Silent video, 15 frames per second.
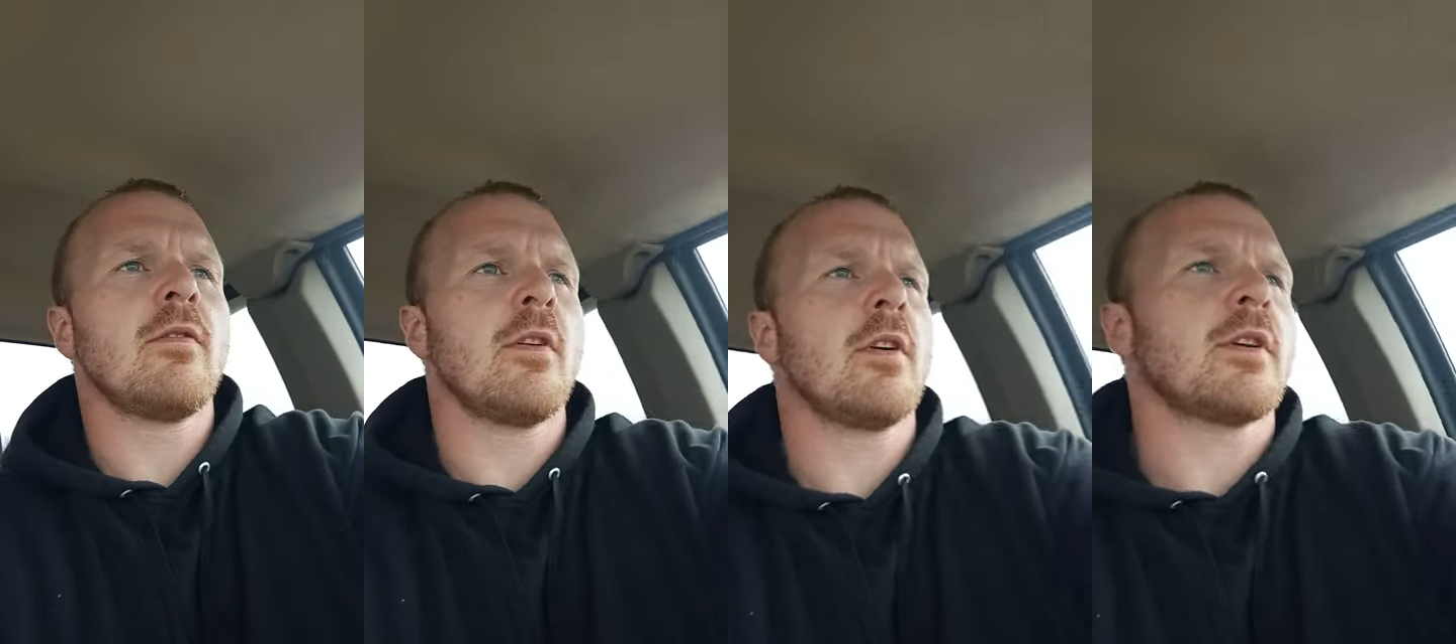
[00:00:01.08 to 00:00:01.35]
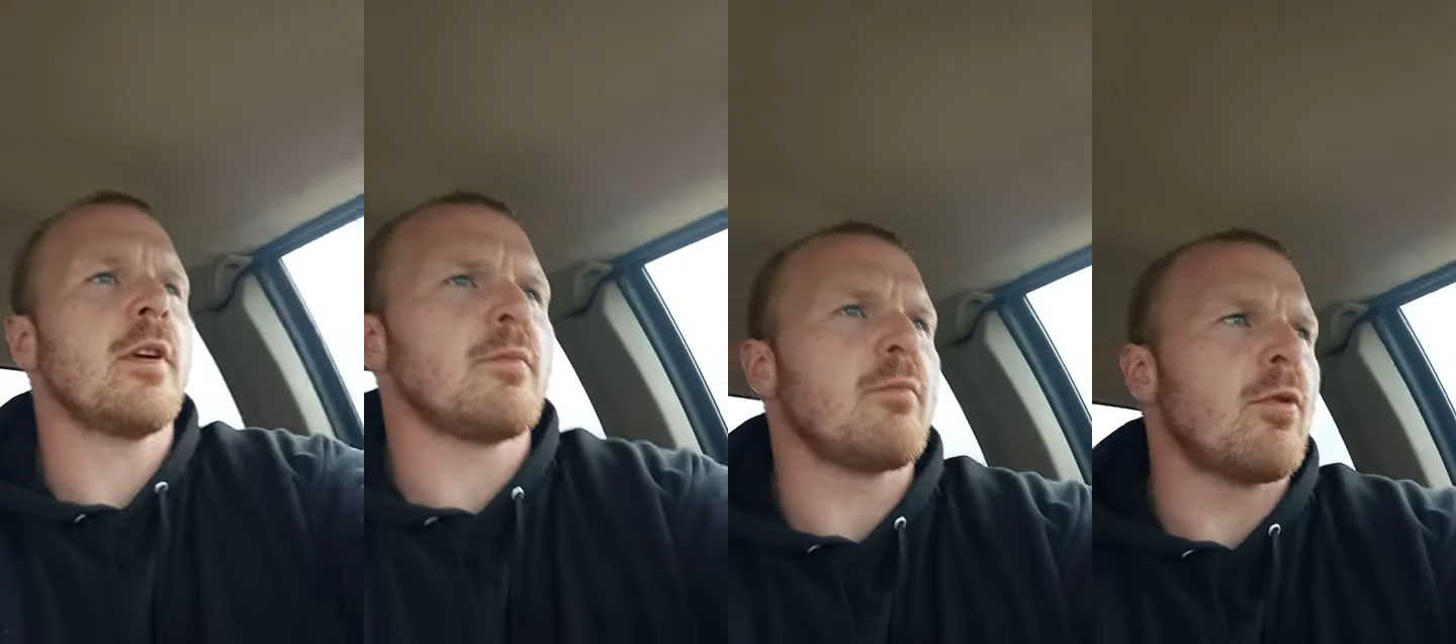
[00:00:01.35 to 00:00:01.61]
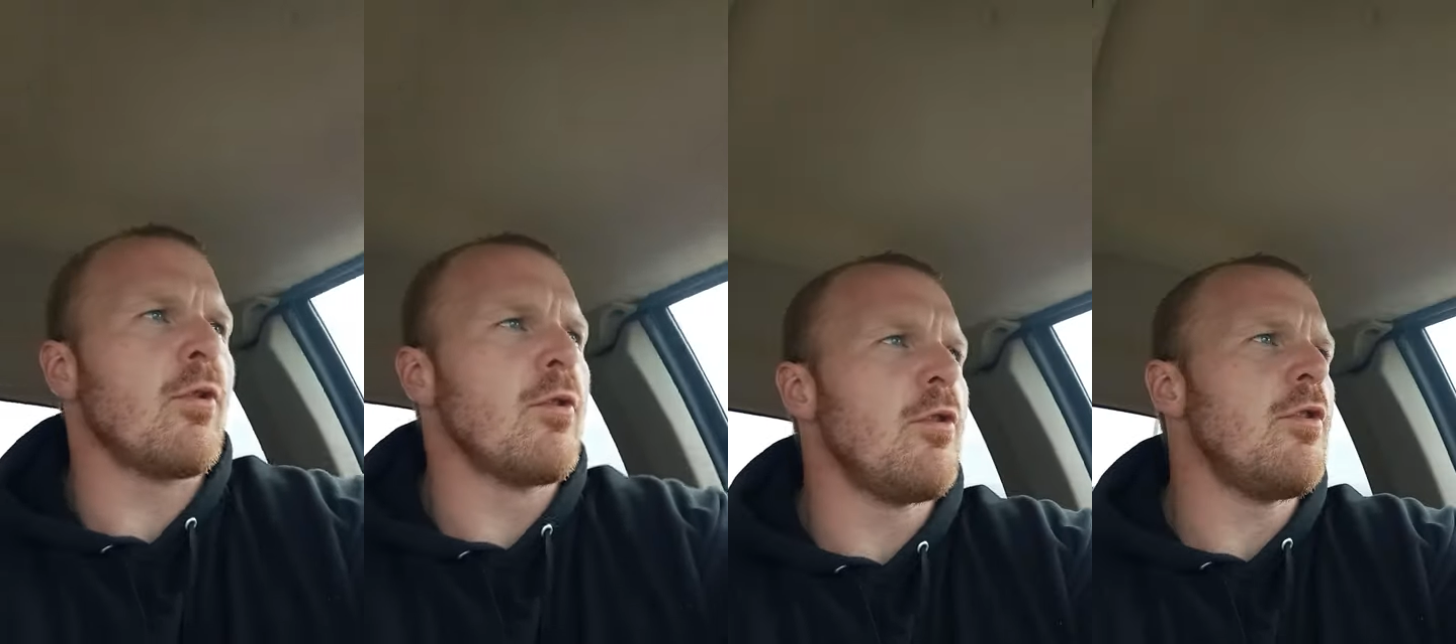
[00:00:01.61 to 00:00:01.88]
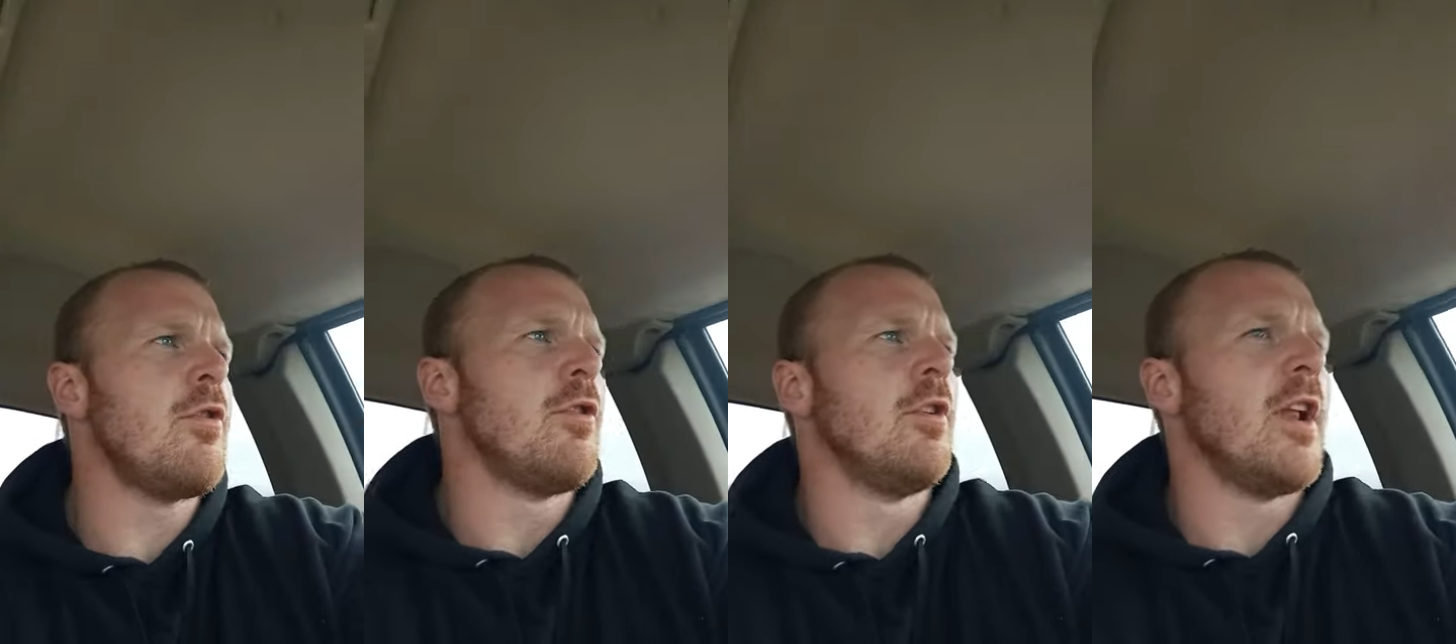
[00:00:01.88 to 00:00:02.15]
Fucking
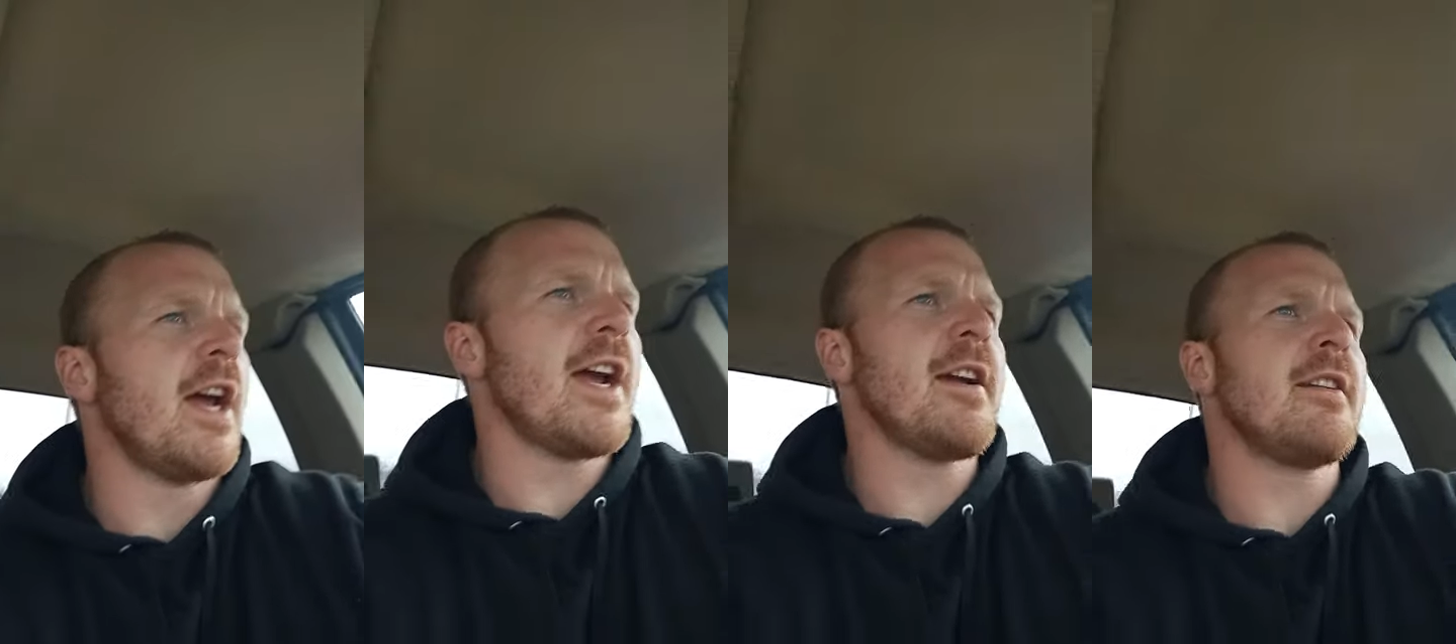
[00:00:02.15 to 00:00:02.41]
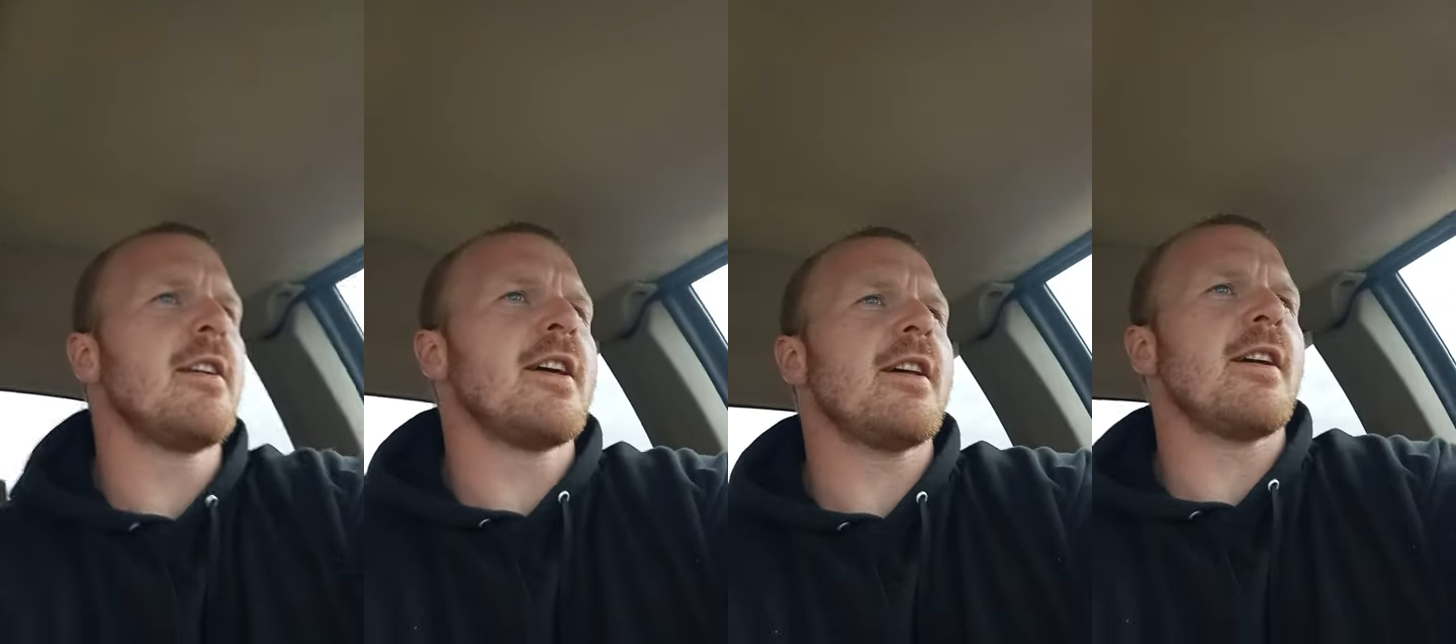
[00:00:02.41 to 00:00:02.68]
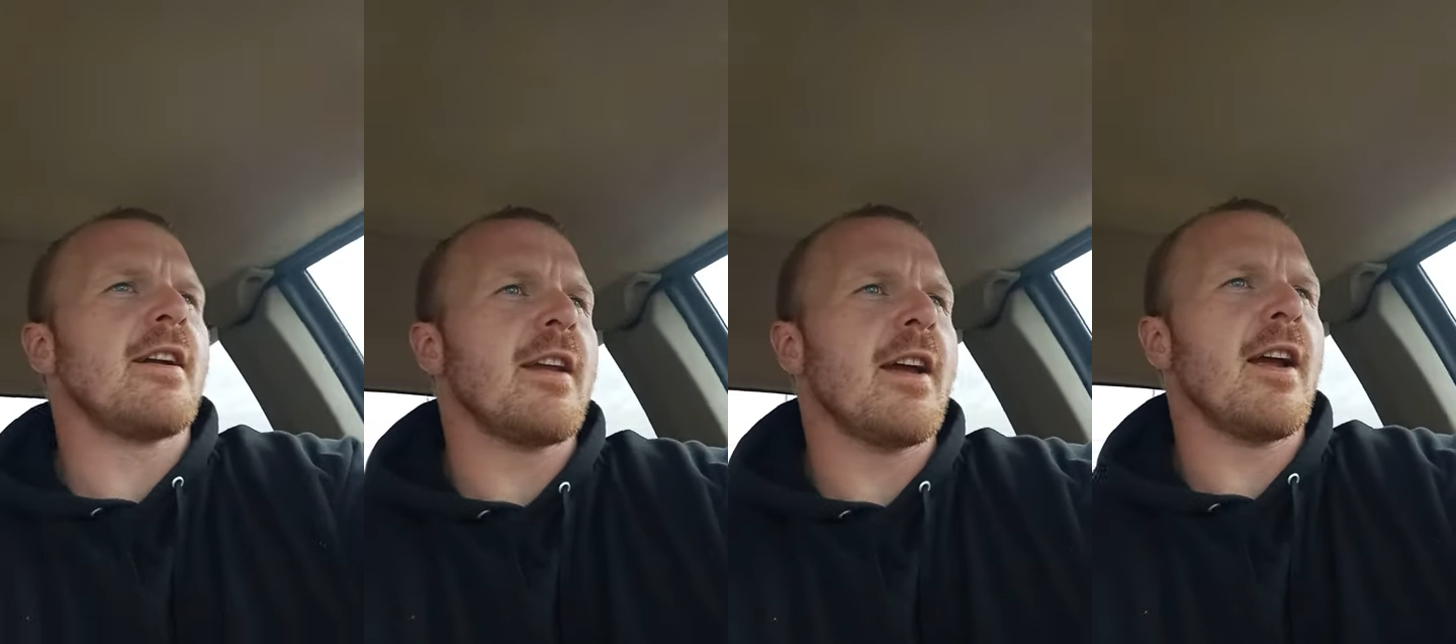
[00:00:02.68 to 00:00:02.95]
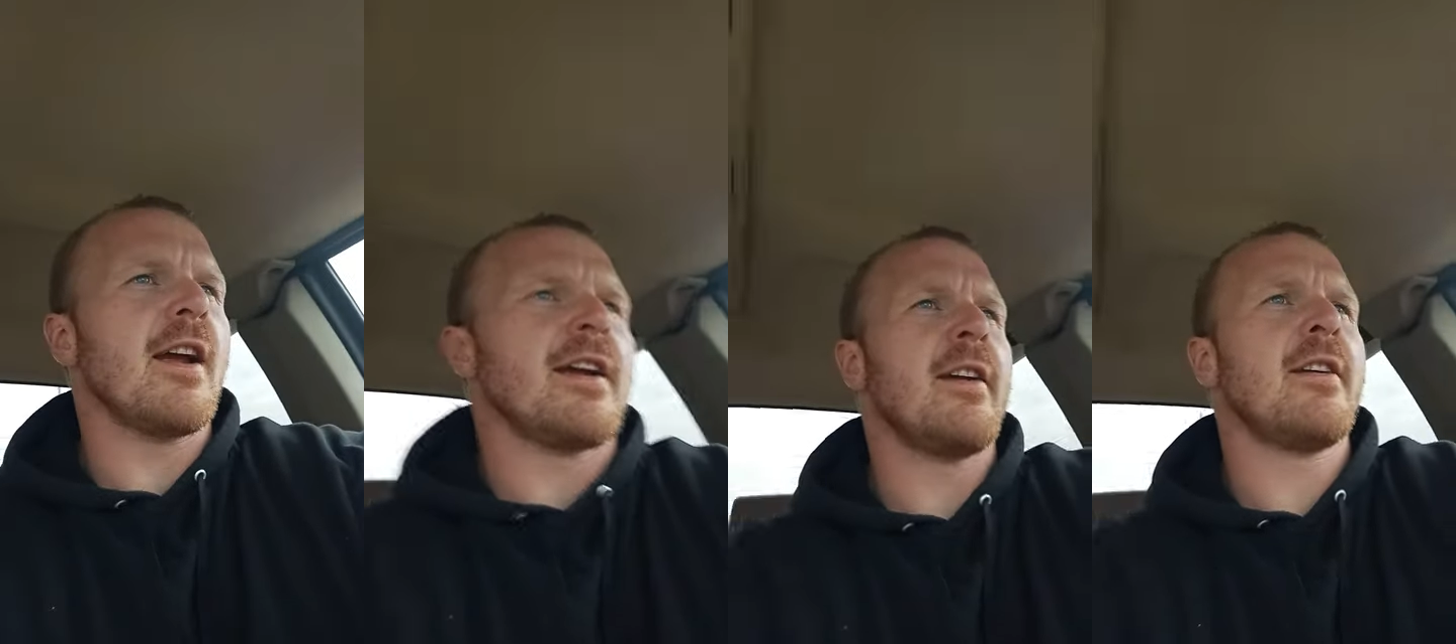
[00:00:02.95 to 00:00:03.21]
brutal leg day
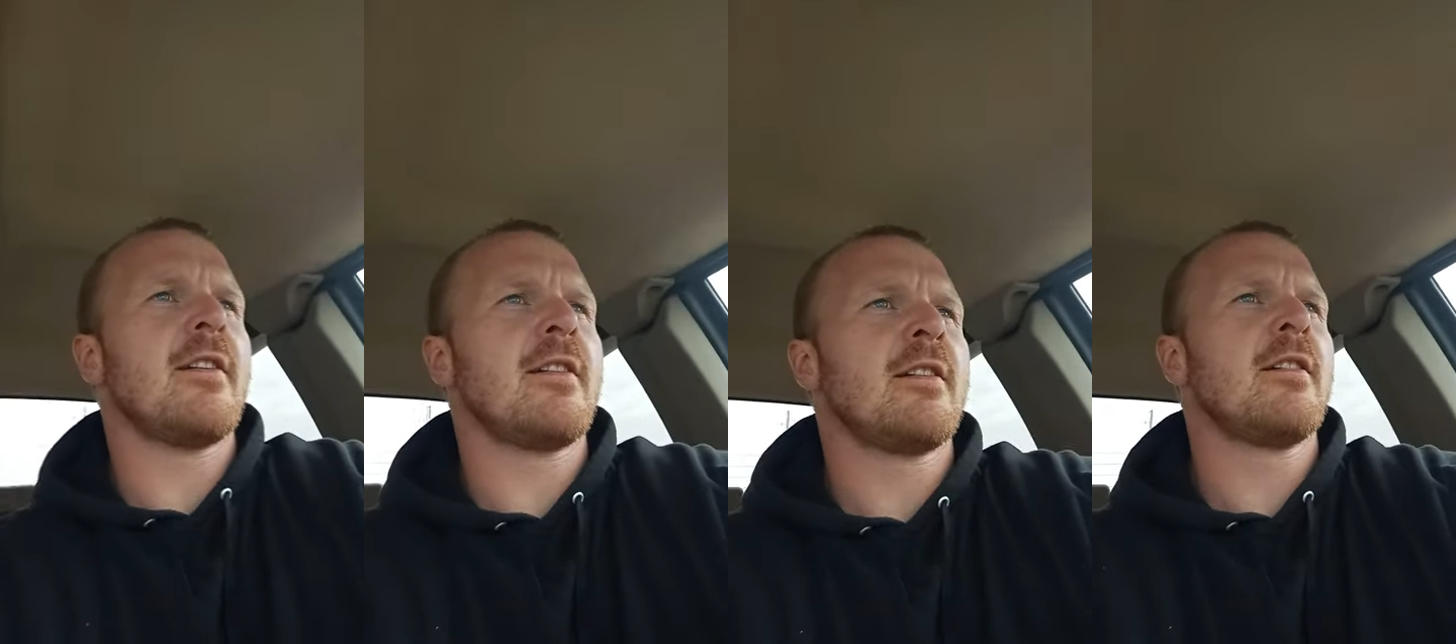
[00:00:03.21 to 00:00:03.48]
today.